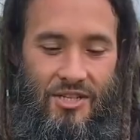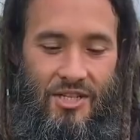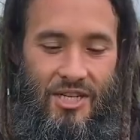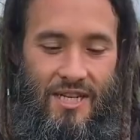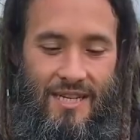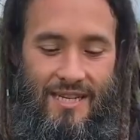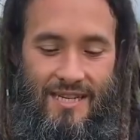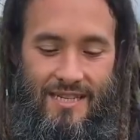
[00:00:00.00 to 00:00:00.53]

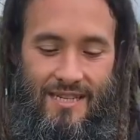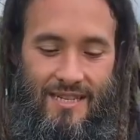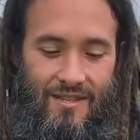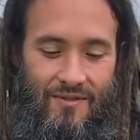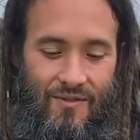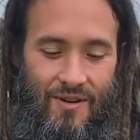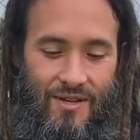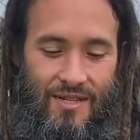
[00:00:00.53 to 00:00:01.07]
genus.
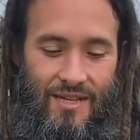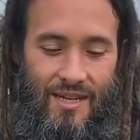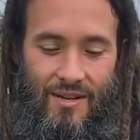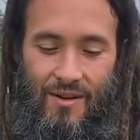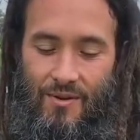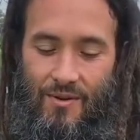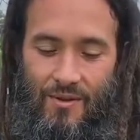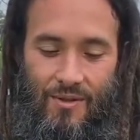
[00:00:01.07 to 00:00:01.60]
As far as I
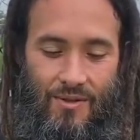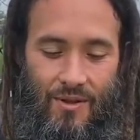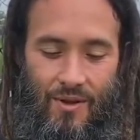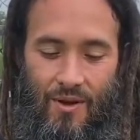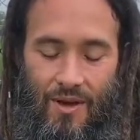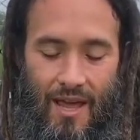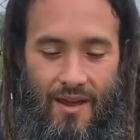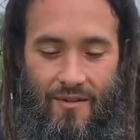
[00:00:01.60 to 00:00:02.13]
know,
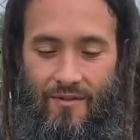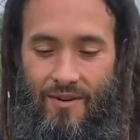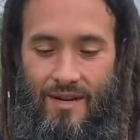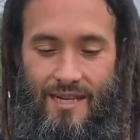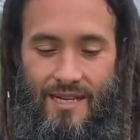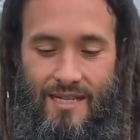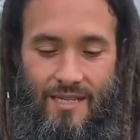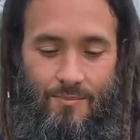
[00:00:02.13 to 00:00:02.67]

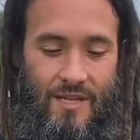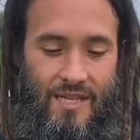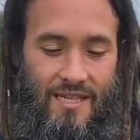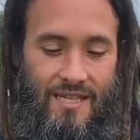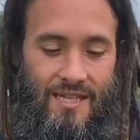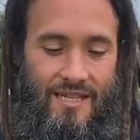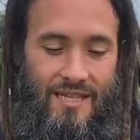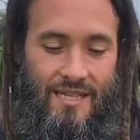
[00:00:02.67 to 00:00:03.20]
every
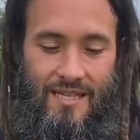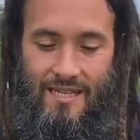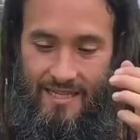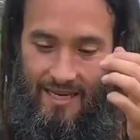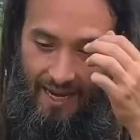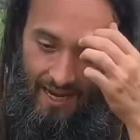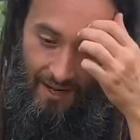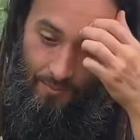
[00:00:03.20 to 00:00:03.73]
species
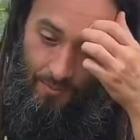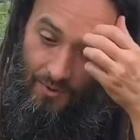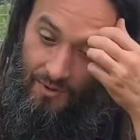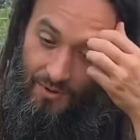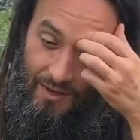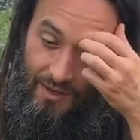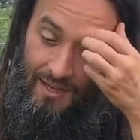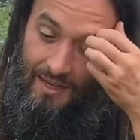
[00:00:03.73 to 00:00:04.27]
is
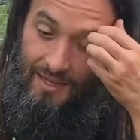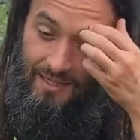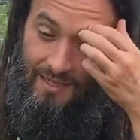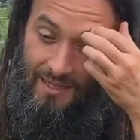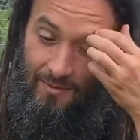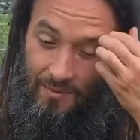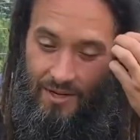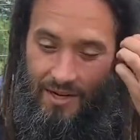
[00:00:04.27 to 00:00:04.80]
edible.
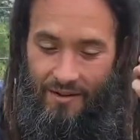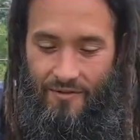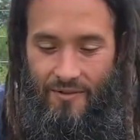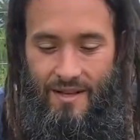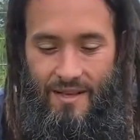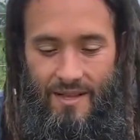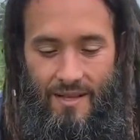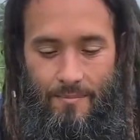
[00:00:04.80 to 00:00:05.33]
Some are
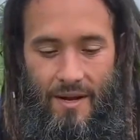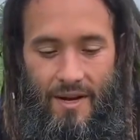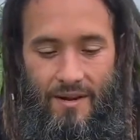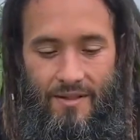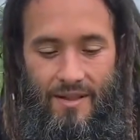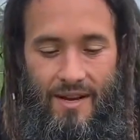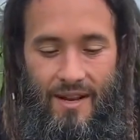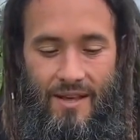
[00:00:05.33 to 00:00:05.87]
definitely
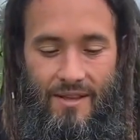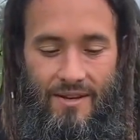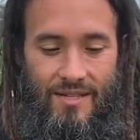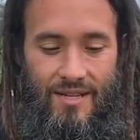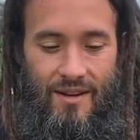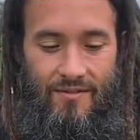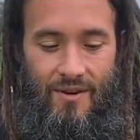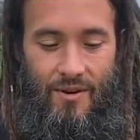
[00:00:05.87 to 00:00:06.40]
better than
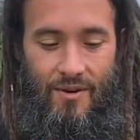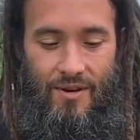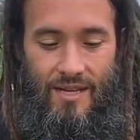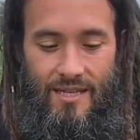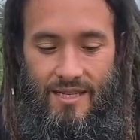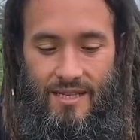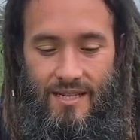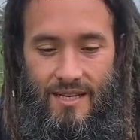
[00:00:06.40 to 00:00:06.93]
others, I've
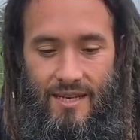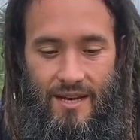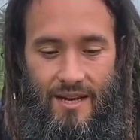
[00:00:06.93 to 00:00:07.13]
noticed.